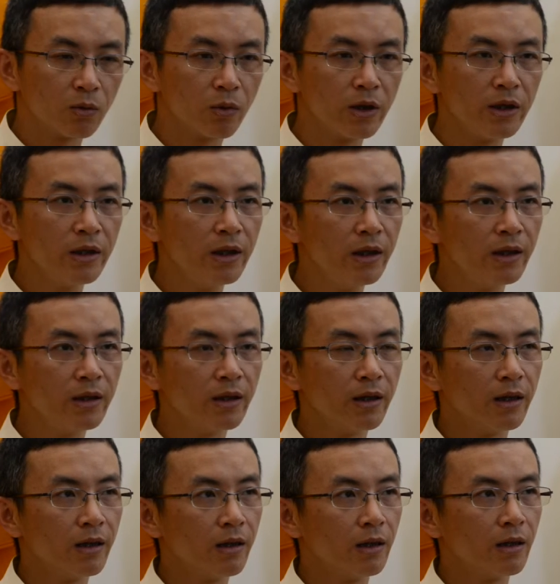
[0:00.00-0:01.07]
We need
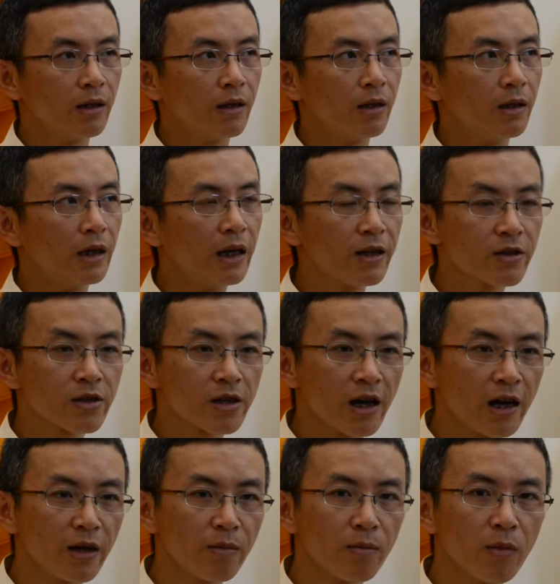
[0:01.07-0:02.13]

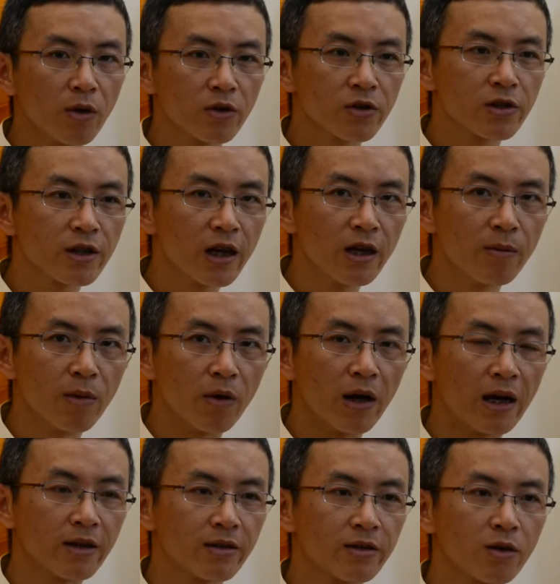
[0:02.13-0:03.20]
inside more stable
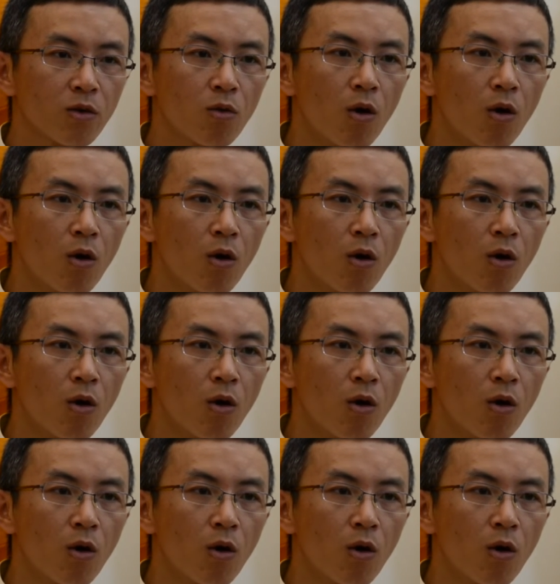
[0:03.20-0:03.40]
has the